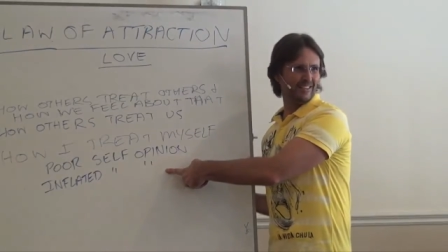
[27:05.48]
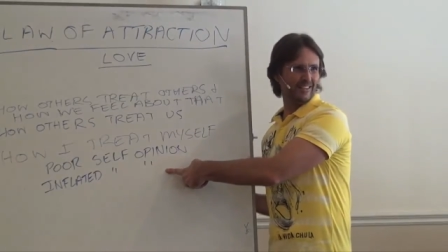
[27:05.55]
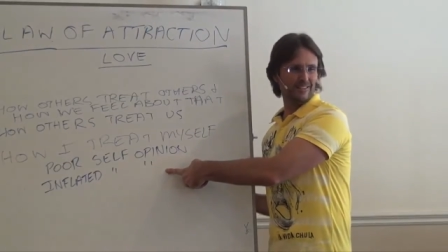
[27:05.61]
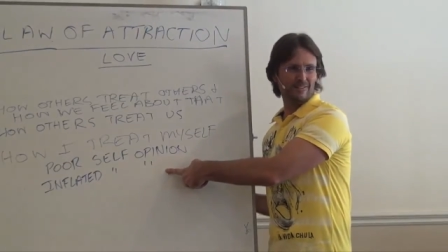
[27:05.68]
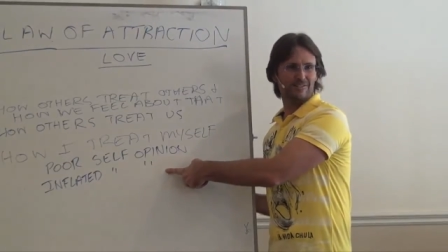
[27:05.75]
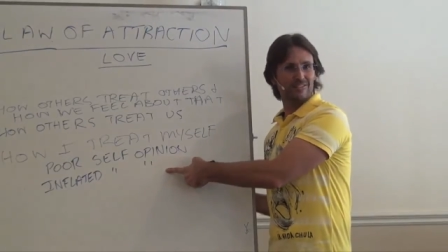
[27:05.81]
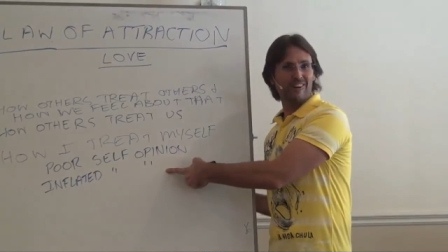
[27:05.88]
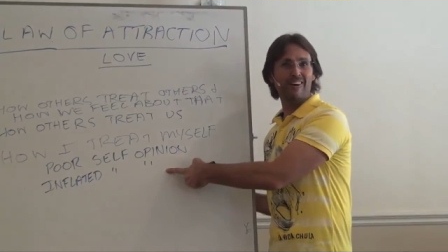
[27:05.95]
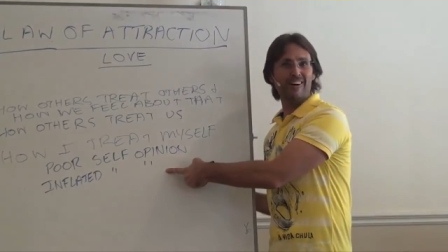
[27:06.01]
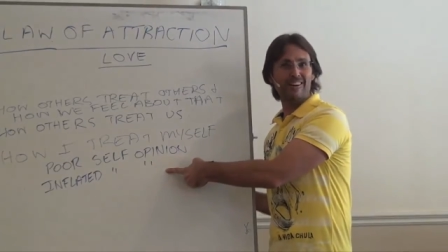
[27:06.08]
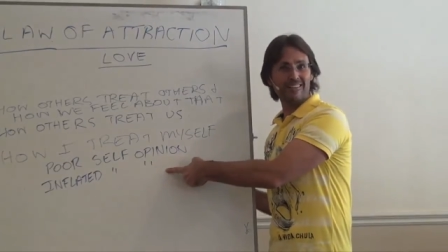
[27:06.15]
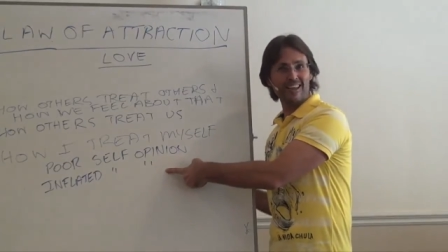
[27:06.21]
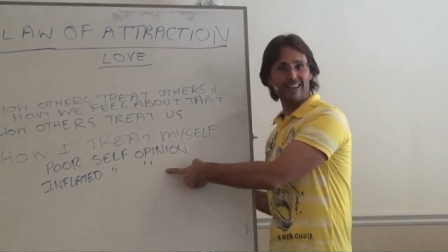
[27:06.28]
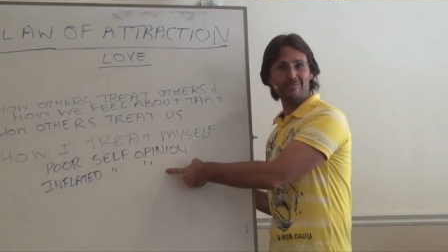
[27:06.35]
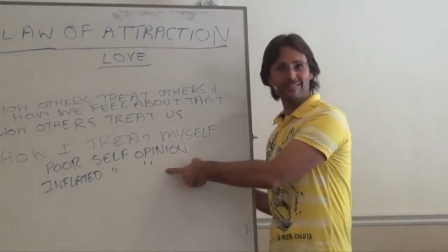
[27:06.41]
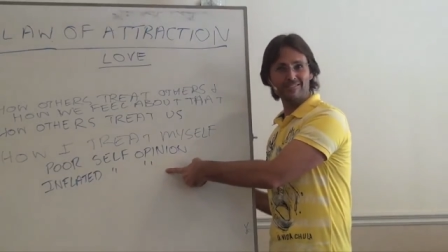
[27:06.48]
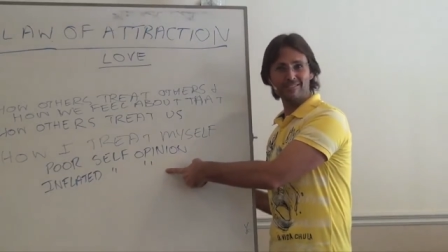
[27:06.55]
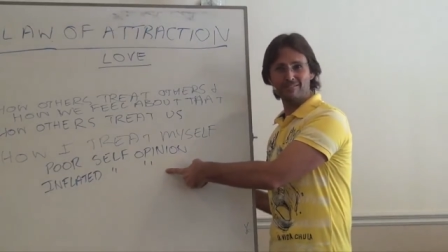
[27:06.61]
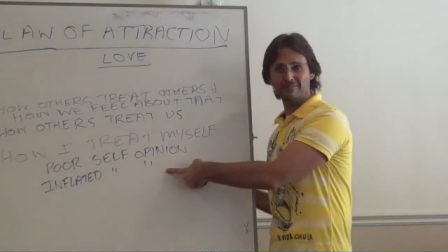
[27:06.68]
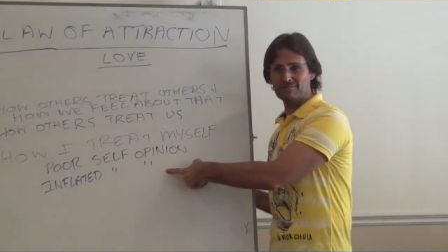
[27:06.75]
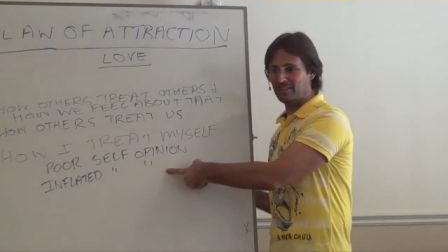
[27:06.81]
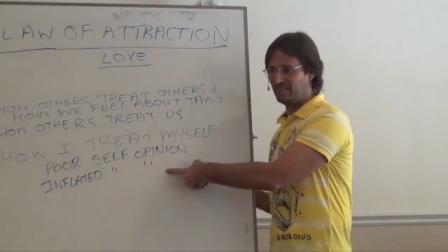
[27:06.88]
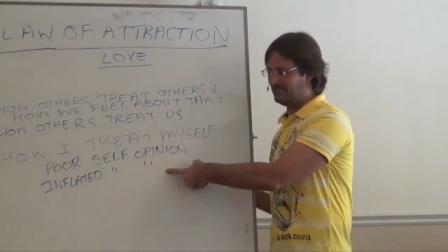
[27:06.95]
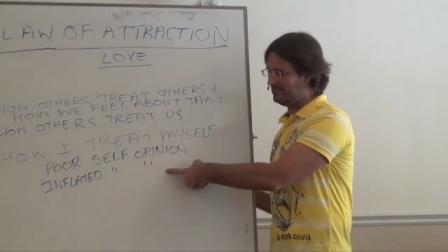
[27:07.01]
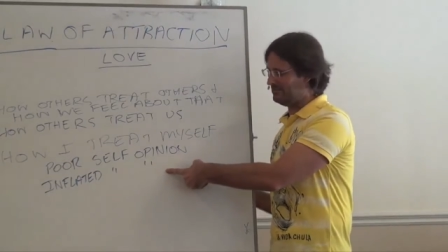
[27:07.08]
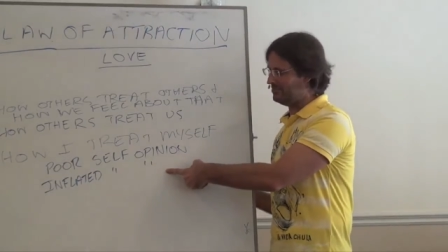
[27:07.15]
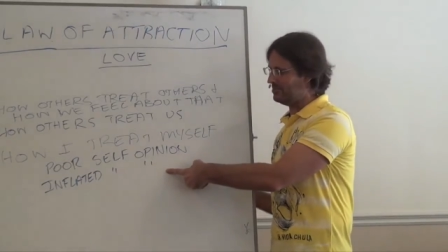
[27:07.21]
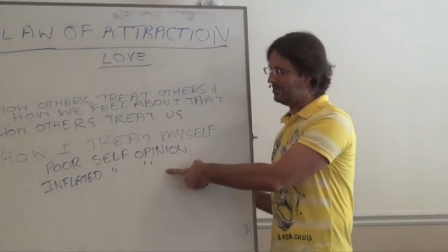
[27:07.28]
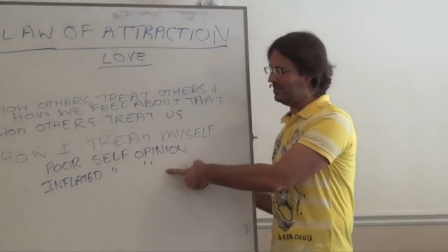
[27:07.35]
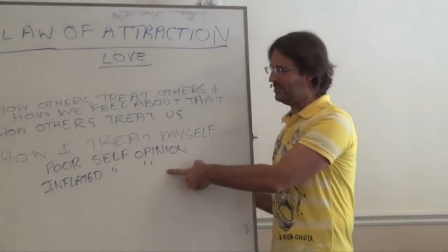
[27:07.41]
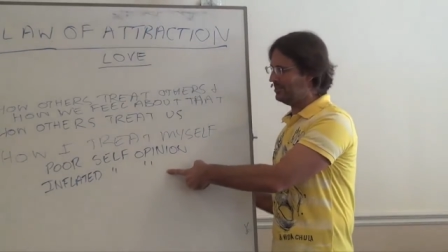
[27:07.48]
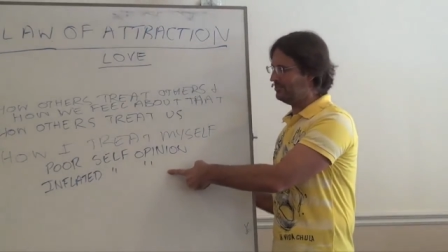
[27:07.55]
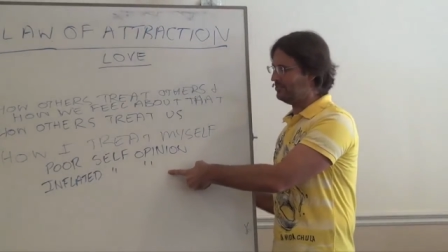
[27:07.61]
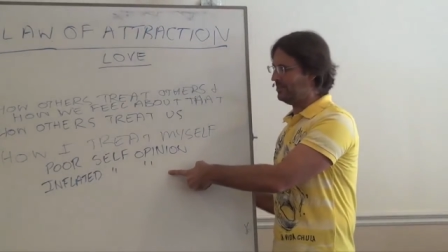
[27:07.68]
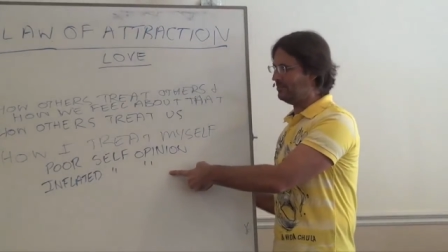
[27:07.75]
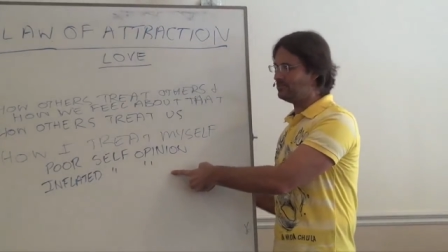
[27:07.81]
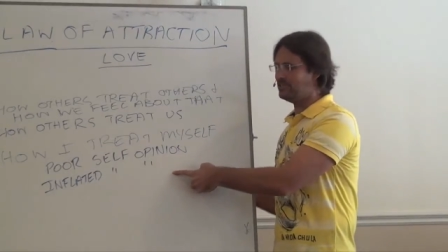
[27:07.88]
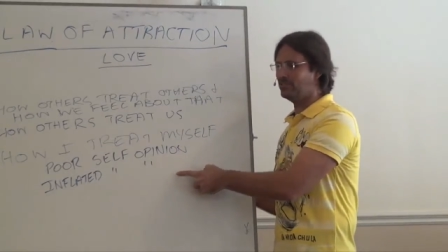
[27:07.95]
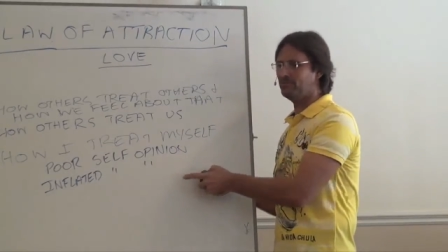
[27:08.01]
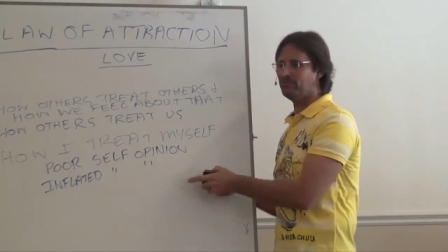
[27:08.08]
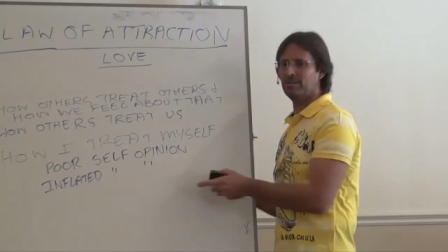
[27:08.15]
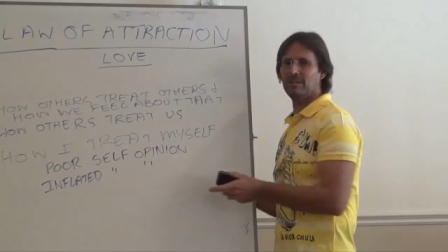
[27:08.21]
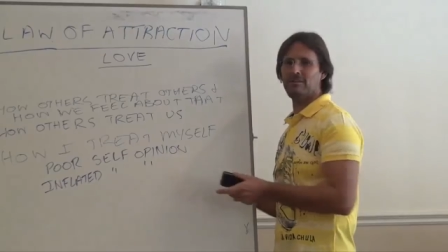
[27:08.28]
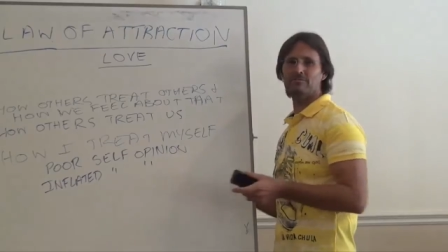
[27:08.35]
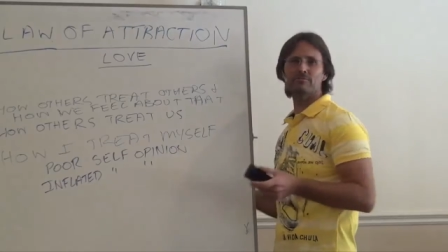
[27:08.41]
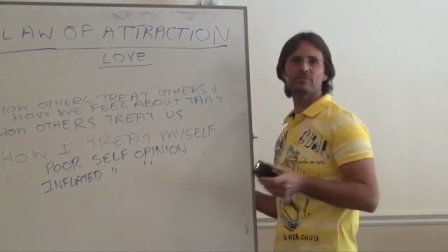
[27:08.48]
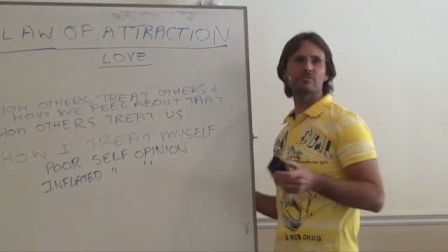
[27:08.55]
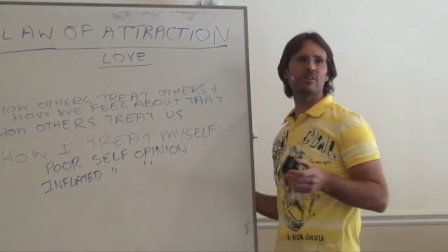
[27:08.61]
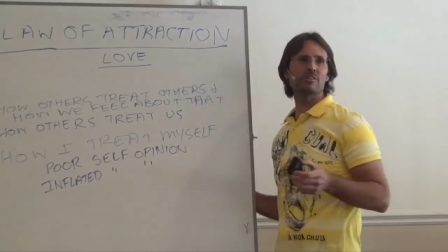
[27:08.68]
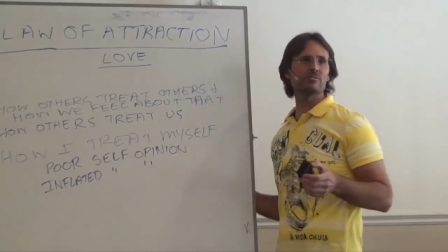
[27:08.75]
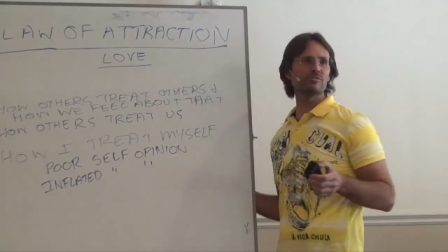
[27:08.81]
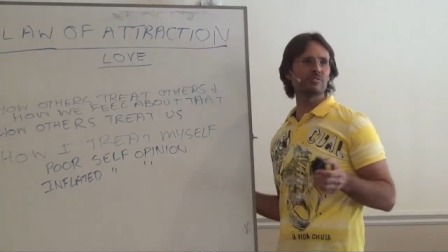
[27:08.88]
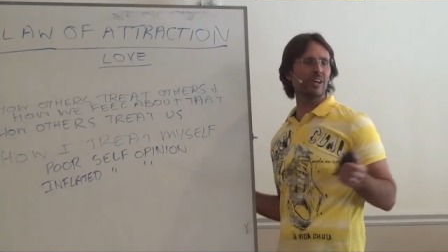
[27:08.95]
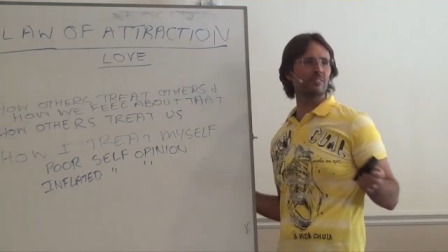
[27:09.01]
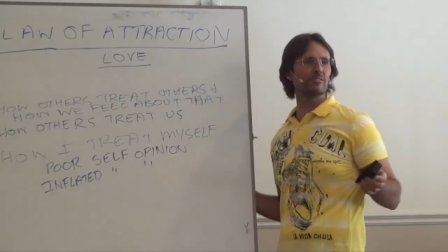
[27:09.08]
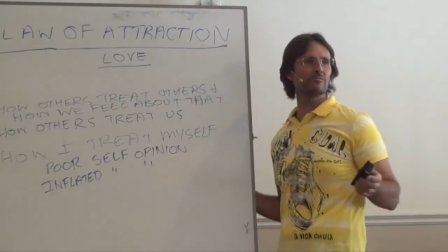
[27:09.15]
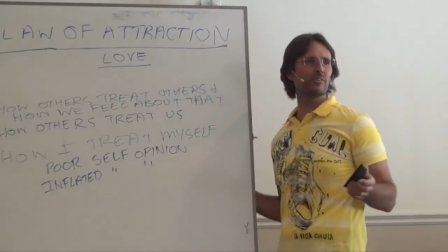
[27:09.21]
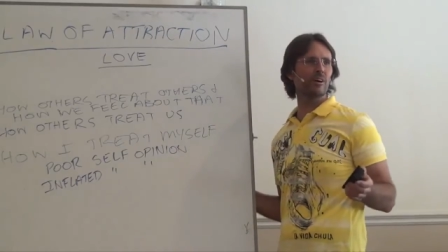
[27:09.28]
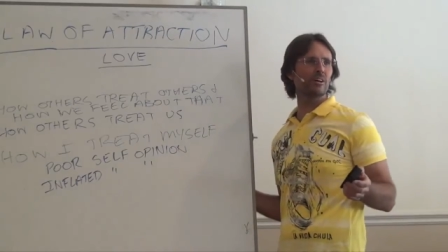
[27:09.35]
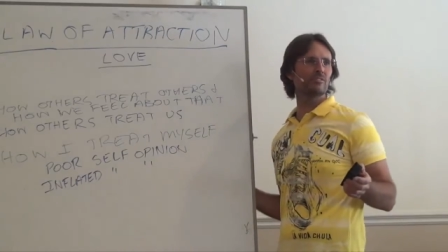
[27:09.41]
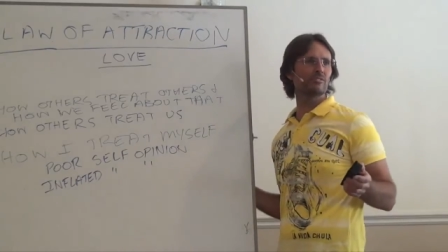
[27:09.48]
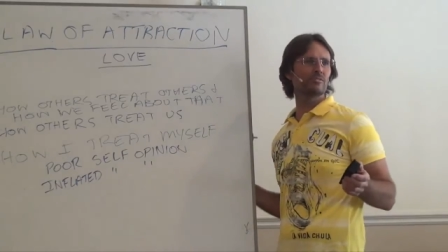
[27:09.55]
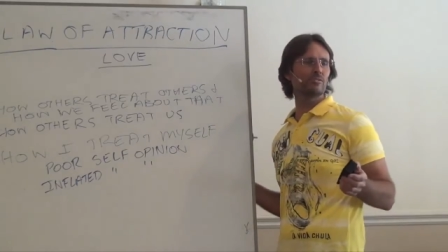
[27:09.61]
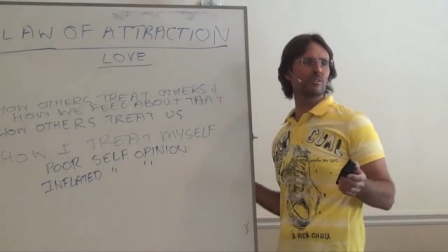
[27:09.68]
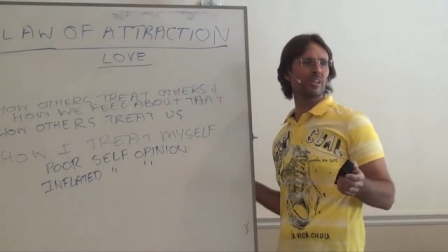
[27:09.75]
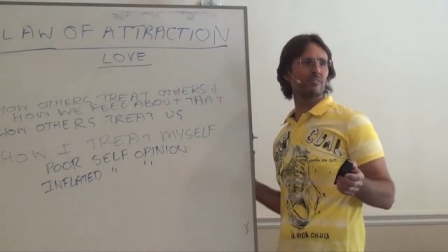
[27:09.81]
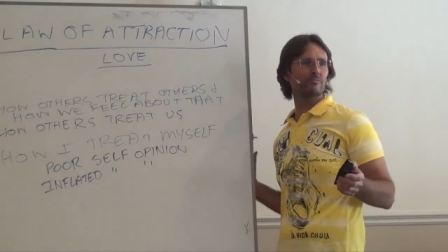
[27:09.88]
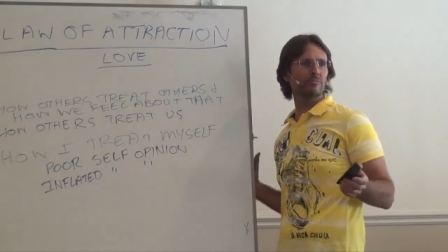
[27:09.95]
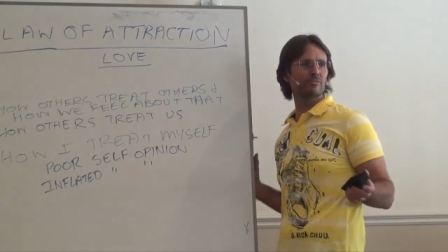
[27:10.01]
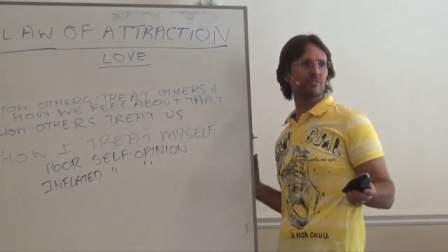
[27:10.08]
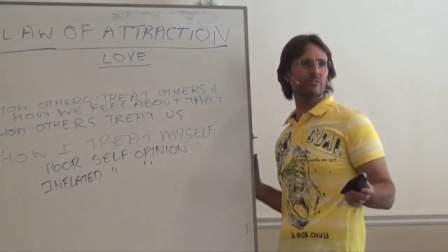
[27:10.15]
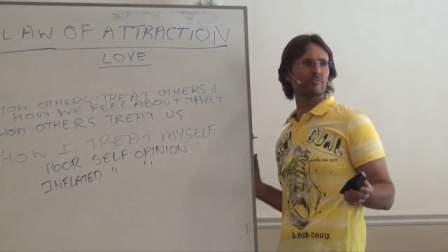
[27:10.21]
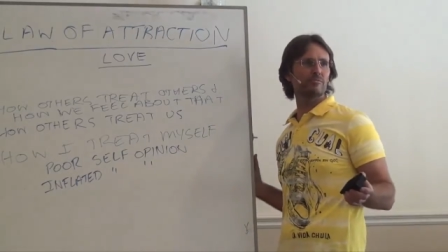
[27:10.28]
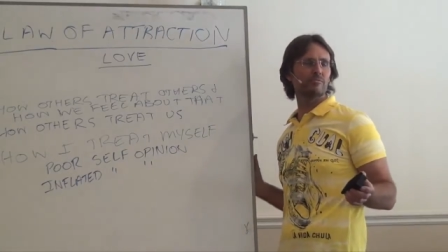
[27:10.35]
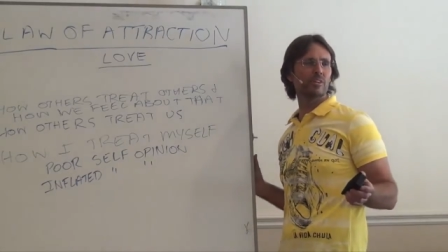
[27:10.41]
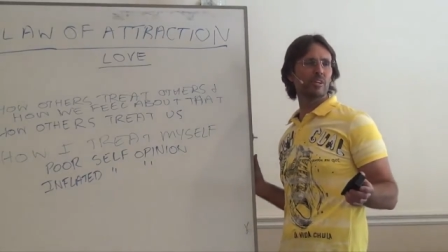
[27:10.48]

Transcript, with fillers: And it's not having self love. If you have self-love, you don't sacrifice your love of self.